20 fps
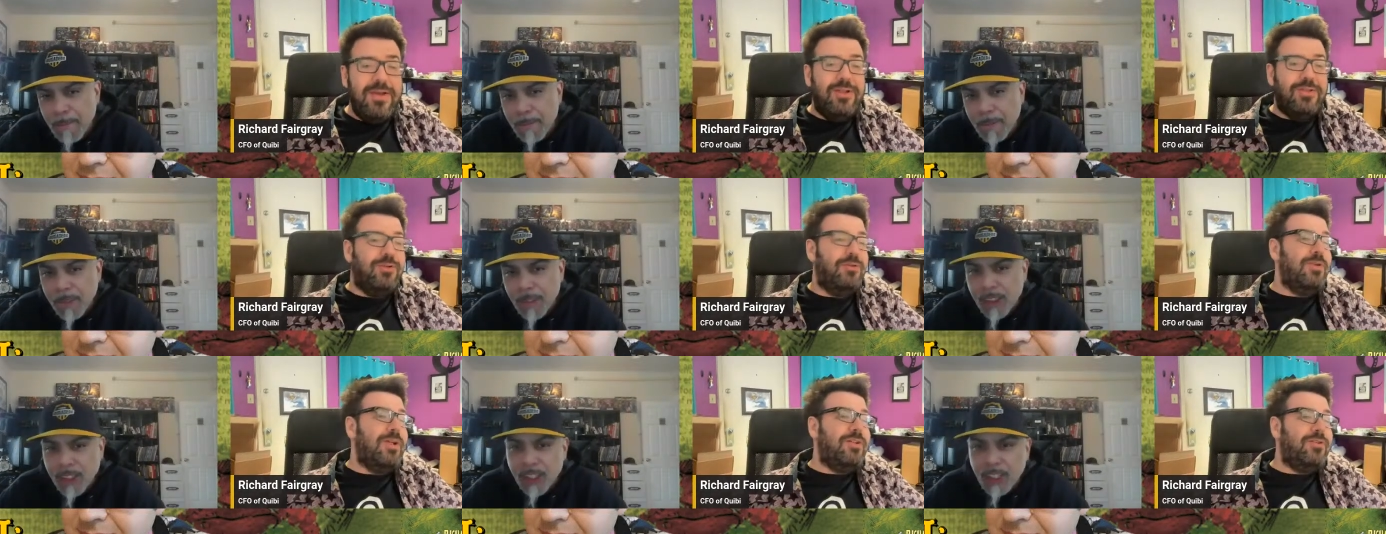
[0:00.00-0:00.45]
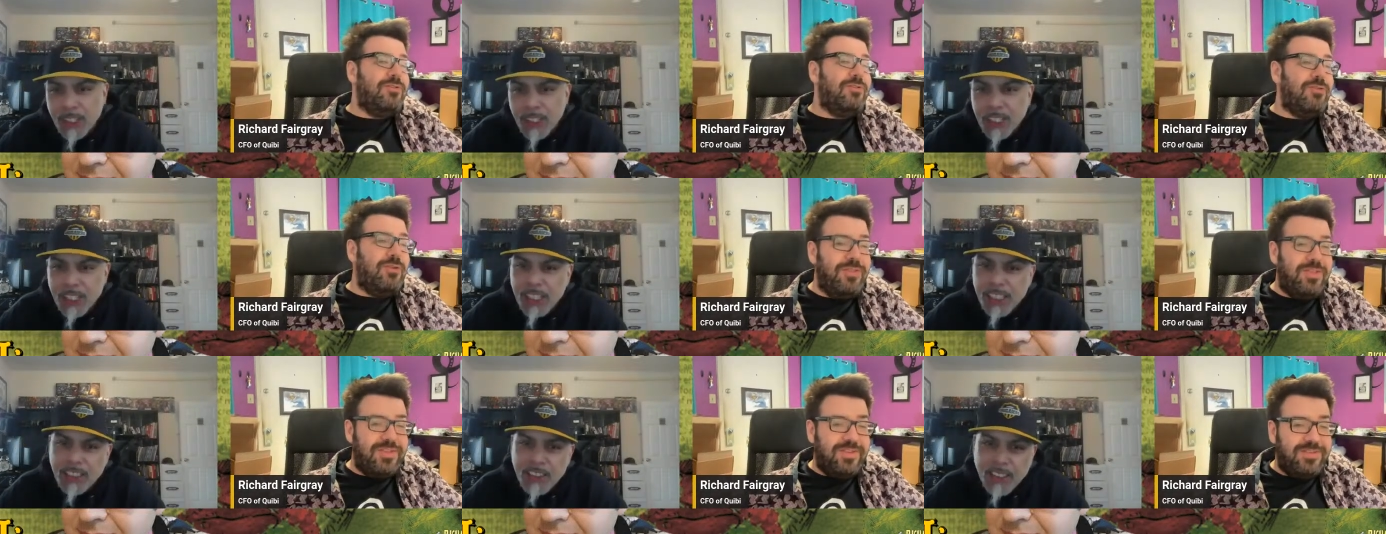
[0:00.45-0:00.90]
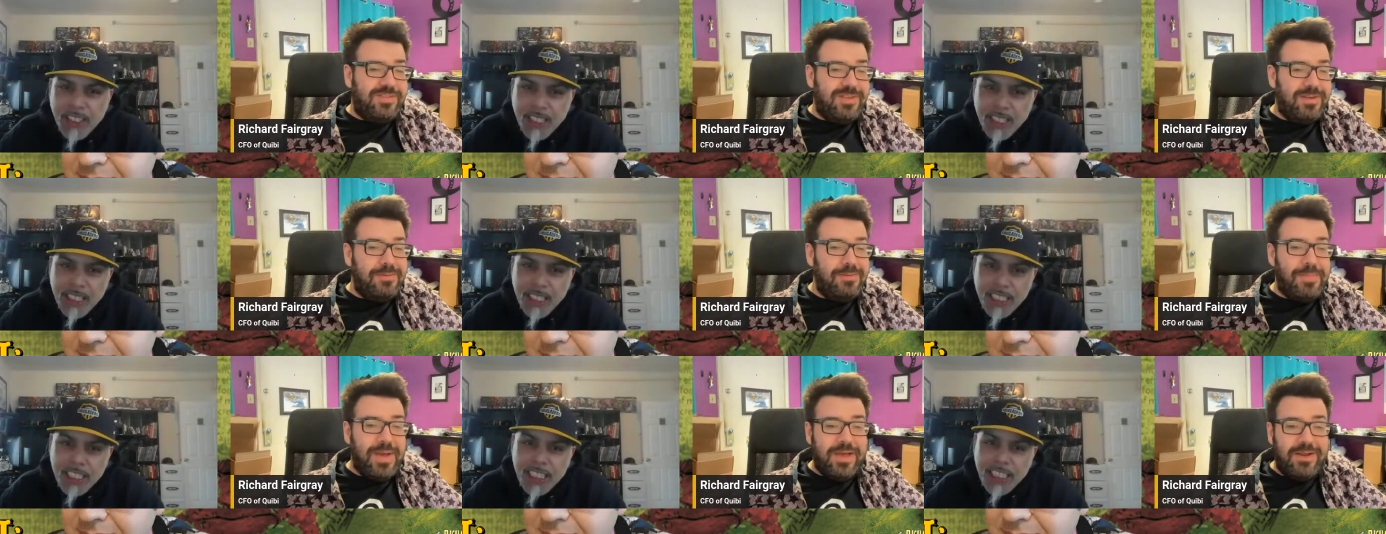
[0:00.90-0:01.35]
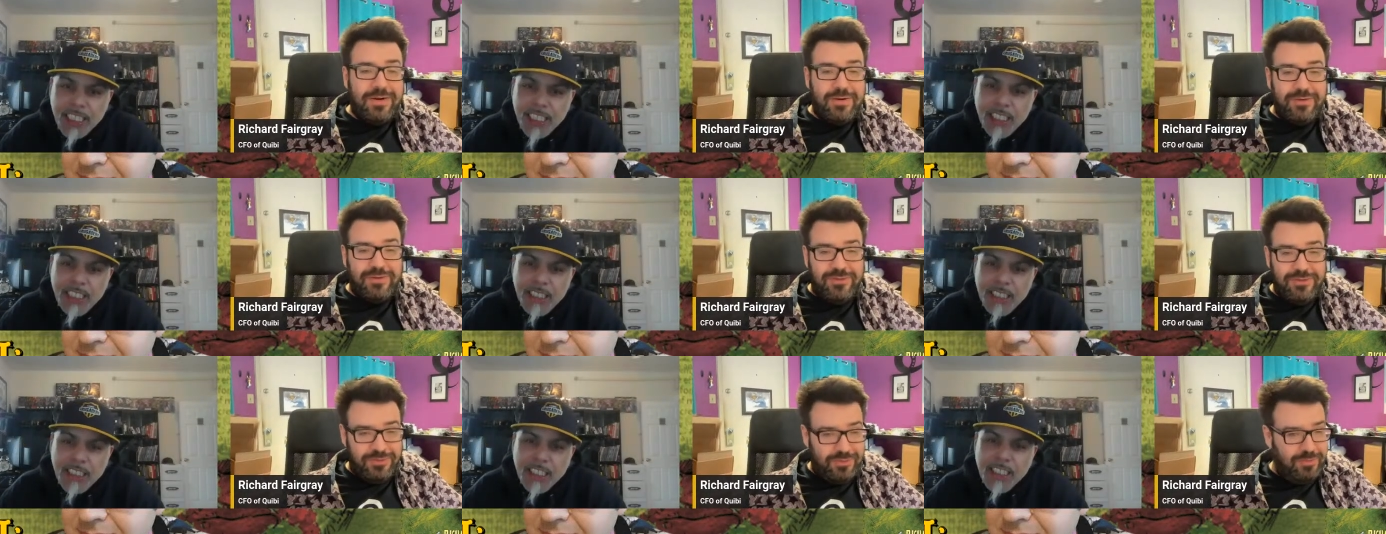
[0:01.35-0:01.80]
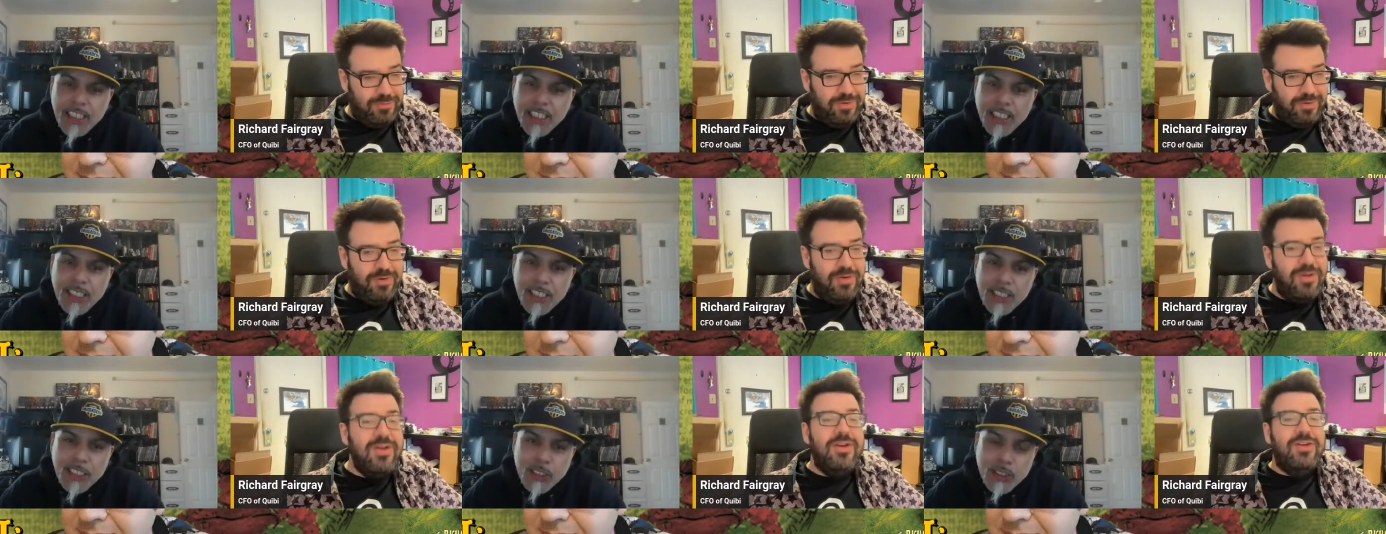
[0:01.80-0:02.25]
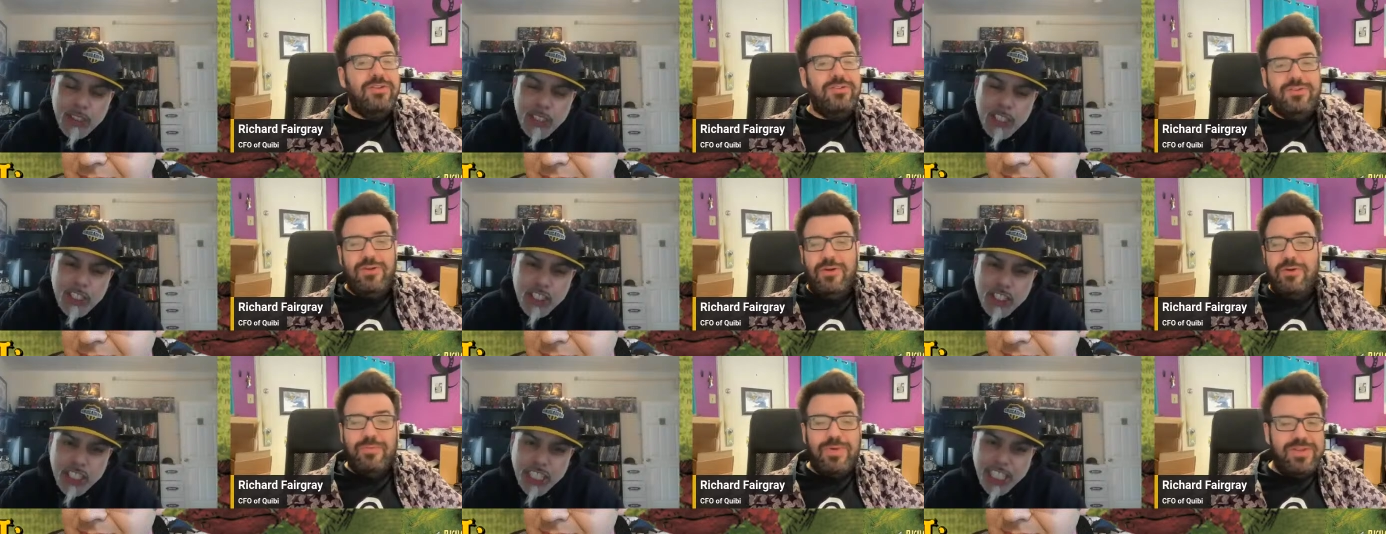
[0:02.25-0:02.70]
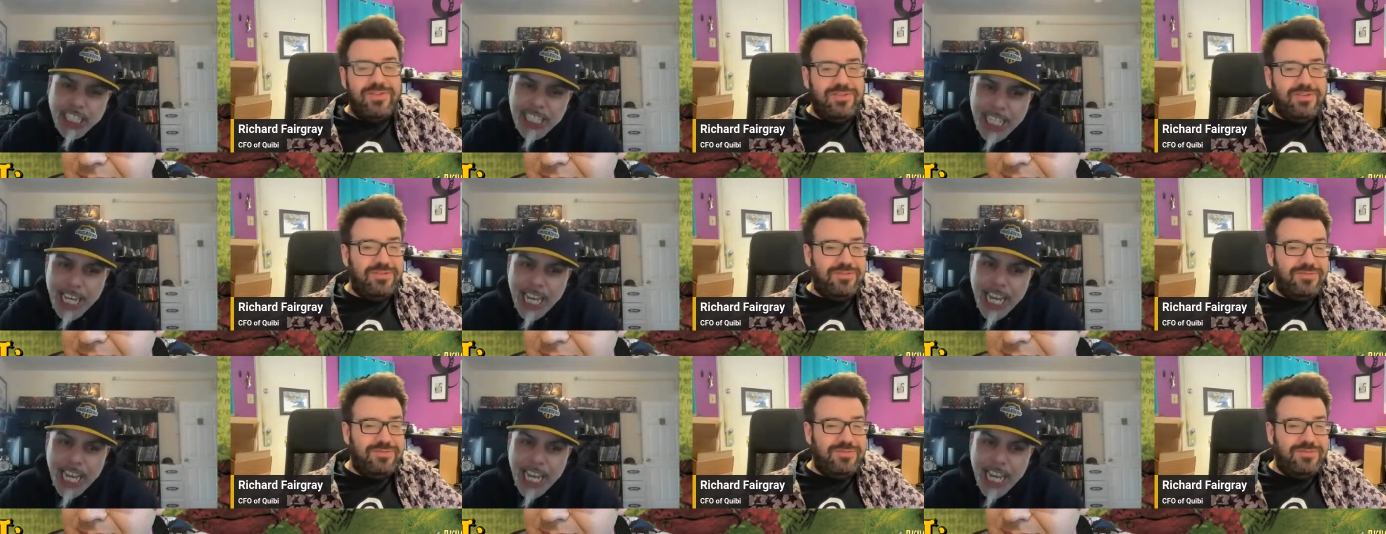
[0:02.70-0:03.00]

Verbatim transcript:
Speaker 1: Learn how to draw this thing better sooner. Don't you waste your